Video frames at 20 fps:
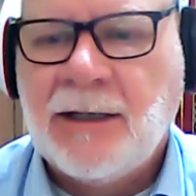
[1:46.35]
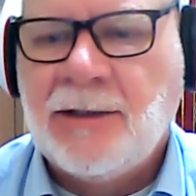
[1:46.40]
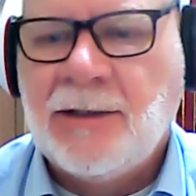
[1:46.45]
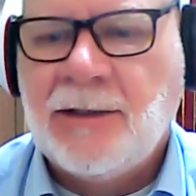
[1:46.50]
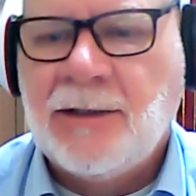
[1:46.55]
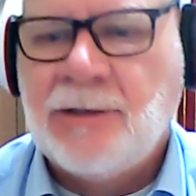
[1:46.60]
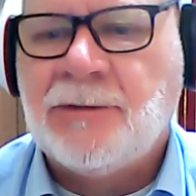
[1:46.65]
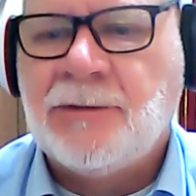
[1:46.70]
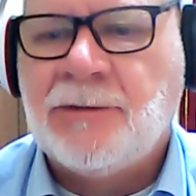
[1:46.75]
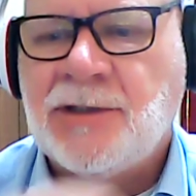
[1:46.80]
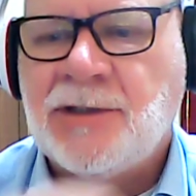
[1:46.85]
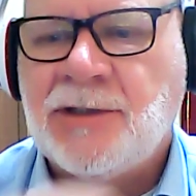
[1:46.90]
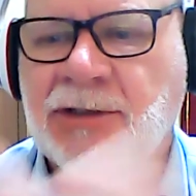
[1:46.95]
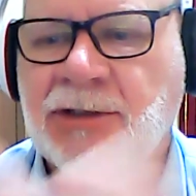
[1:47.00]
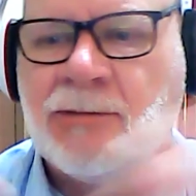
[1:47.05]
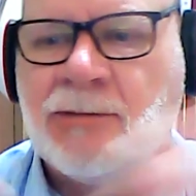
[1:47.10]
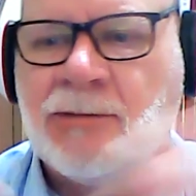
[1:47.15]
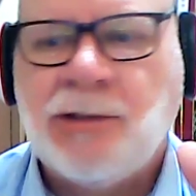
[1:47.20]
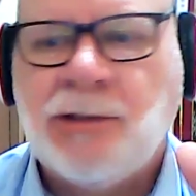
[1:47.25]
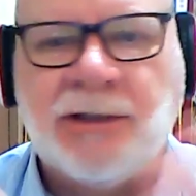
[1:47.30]
you'll just
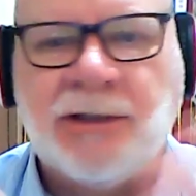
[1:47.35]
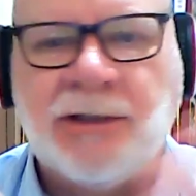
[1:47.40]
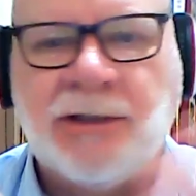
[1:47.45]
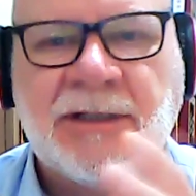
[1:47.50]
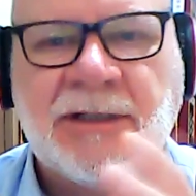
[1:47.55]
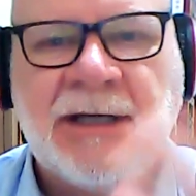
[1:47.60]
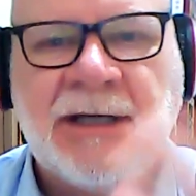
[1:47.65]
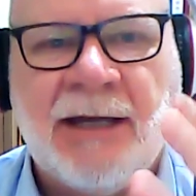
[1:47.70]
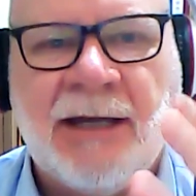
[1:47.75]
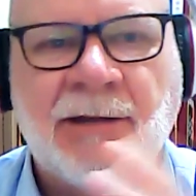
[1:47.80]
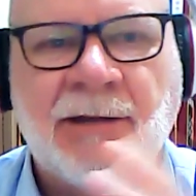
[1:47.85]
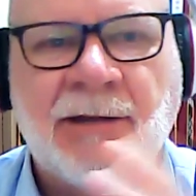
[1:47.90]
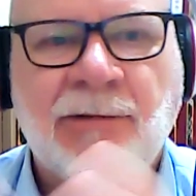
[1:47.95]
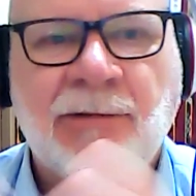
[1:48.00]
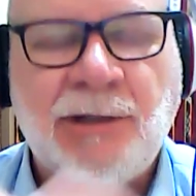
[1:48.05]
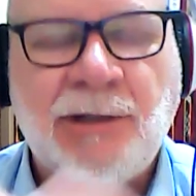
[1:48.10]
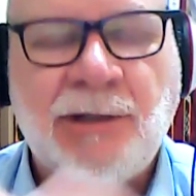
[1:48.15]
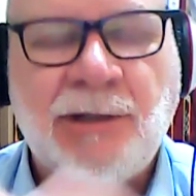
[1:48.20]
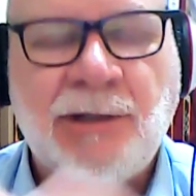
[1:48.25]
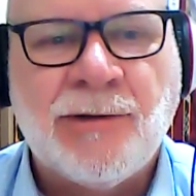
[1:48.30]
work together
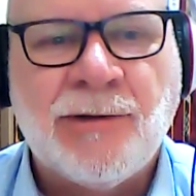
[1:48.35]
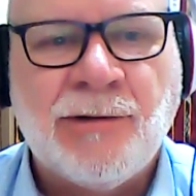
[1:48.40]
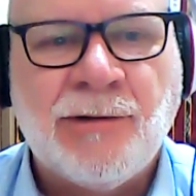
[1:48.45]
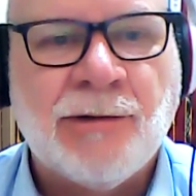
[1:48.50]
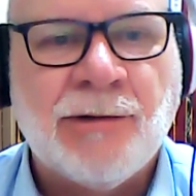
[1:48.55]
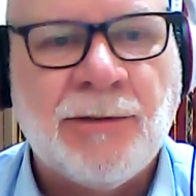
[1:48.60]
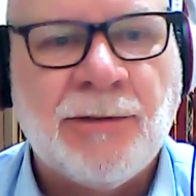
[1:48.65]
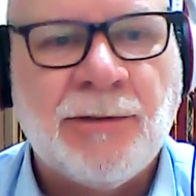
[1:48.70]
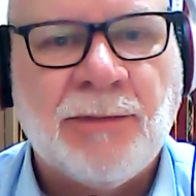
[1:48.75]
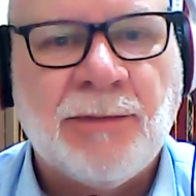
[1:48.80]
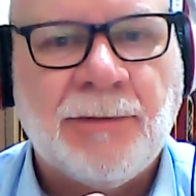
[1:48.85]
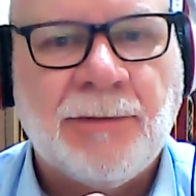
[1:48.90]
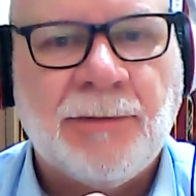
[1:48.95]
in your group.